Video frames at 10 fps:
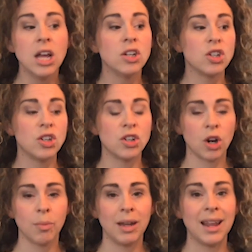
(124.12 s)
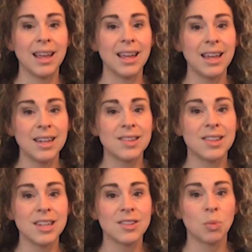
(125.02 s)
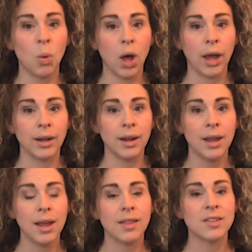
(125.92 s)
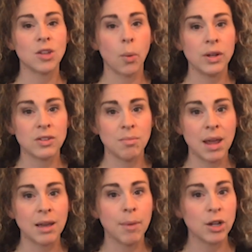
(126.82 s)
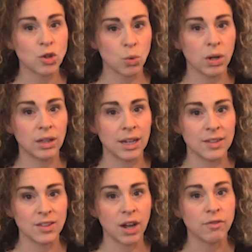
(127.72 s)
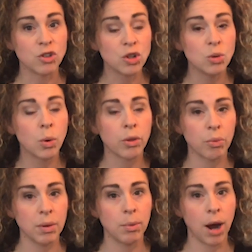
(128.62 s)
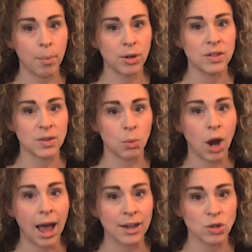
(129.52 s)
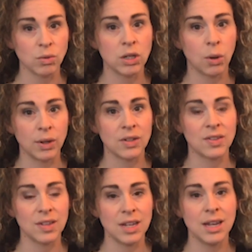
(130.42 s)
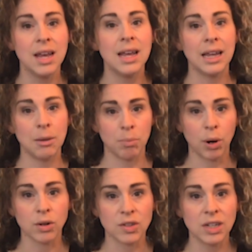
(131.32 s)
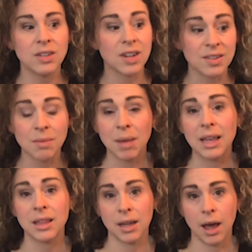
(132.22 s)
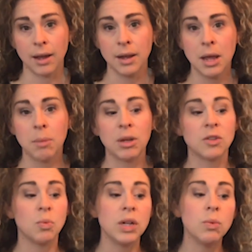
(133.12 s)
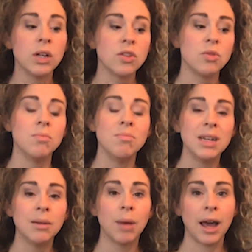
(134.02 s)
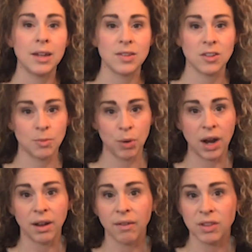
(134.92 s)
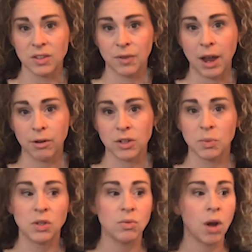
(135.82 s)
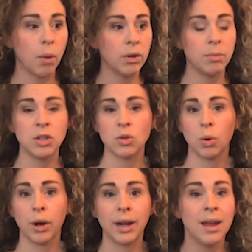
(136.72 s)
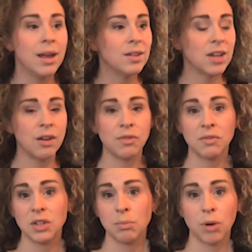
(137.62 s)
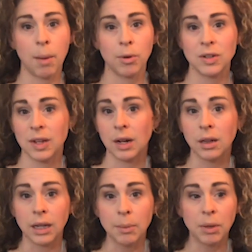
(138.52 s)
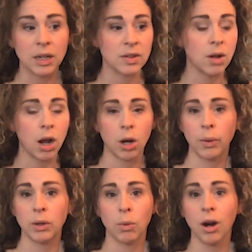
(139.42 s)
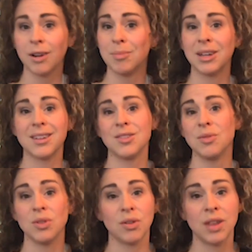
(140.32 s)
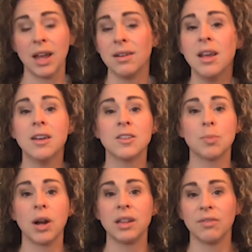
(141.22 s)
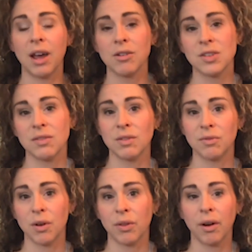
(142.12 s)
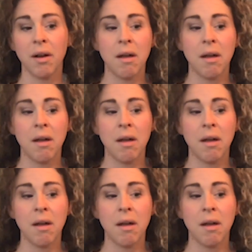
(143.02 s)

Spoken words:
to determine, is this one that's going to make my short list of 2 or 3 properties that we're actually going to see in person? Does it make the cut? Because we want to minimize the spread of this virus. We do not want to be touring 10, 15 properties at a clip. It is not going to work because you're then spreading the virus even further.